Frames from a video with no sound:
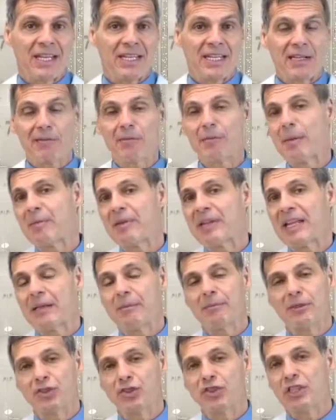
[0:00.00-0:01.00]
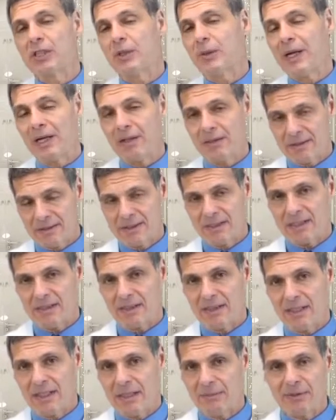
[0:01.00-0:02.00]
Now remember that at
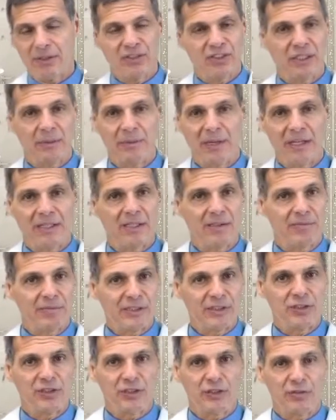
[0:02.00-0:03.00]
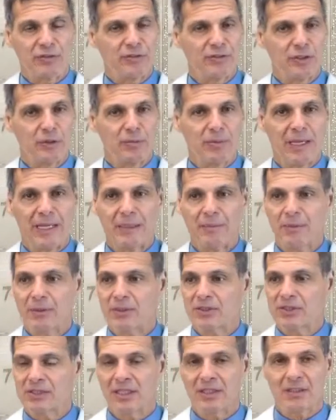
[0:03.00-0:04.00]
meschinohealth.com you'll see my other research review
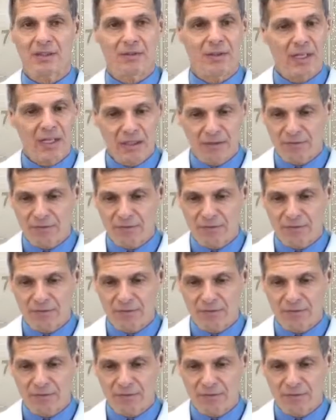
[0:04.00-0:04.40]
papers and other